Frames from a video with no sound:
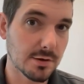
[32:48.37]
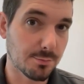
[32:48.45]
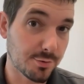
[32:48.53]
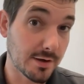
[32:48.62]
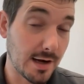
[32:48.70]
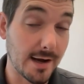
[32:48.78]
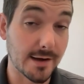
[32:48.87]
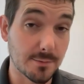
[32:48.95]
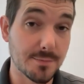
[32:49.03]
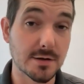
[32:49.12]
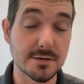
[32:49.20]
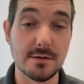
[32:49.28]
pretty high
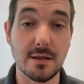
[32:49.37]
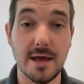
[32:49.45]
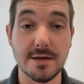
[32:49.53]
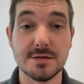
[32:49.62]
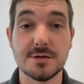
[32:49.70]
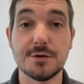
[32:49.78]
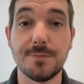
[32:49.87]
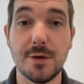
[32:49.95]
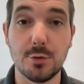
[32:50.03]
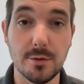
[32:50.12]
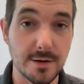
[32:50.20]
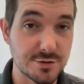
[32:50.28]
compared to the last two that
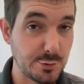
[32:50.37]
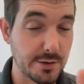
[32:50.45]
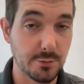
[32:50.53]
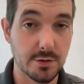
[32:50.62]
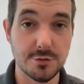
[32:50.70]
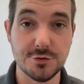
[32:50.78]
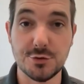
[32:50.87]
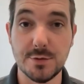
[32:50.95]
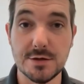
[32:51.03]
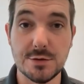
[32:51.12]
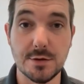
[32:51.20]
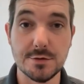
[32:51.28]
were about $2,100,
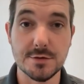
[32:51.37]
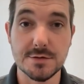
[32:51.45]
$2,200.